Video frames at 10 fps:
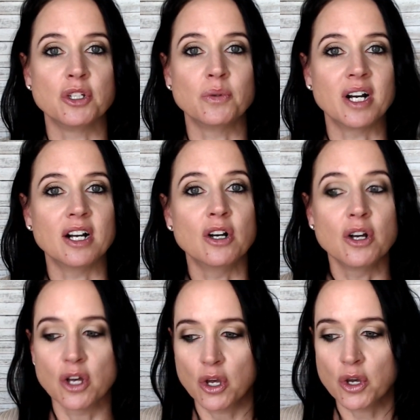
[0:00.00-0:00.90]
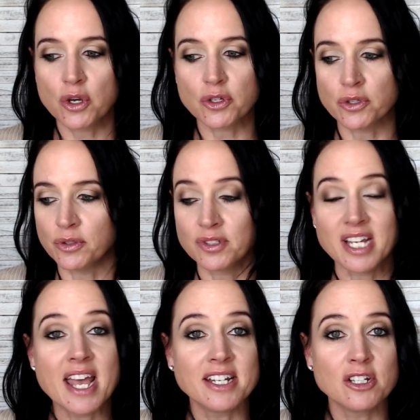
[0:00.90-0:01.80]
you
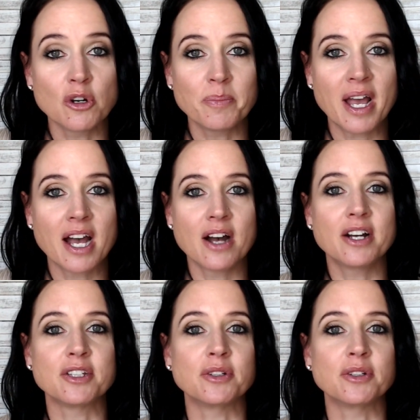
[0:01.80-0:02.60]
stand in your power,